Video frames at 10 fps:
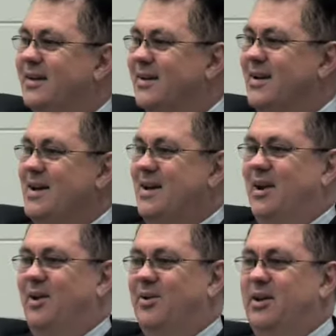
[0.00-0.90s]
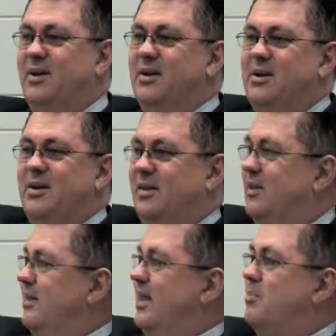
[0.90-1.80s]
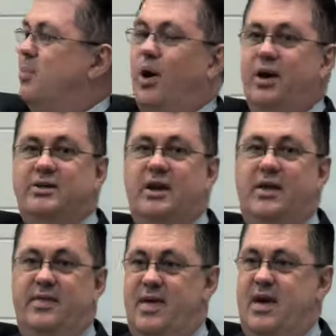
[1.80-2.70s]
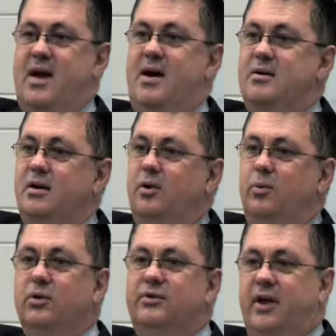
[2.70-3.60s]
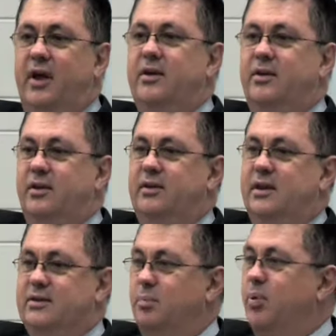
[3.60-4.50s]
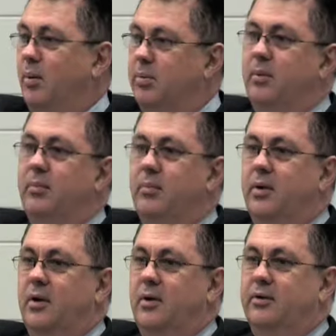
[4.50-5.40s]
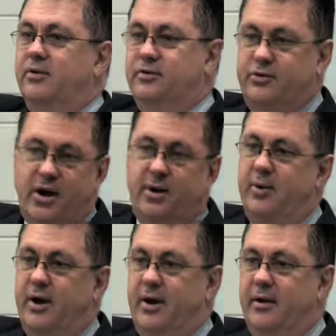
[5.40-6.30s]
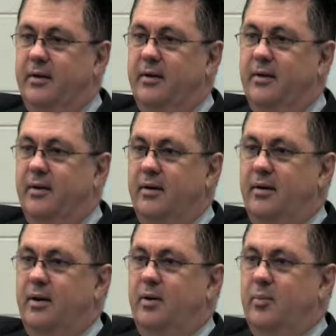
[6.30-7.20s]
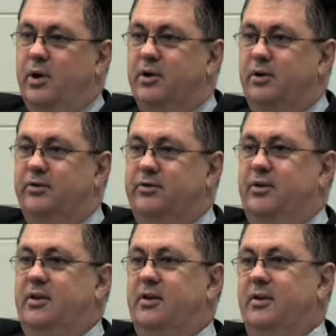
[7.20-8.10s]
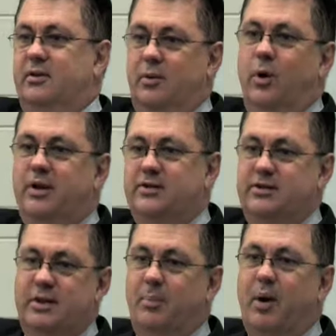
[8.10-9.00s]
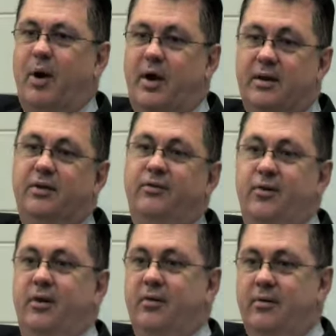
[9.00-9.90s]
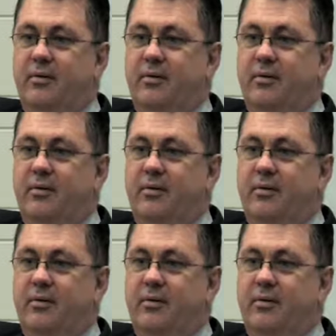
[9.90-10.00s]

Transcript: and I think that pie chart there will tell you that there's a problem straight away because the wedges of the pie are different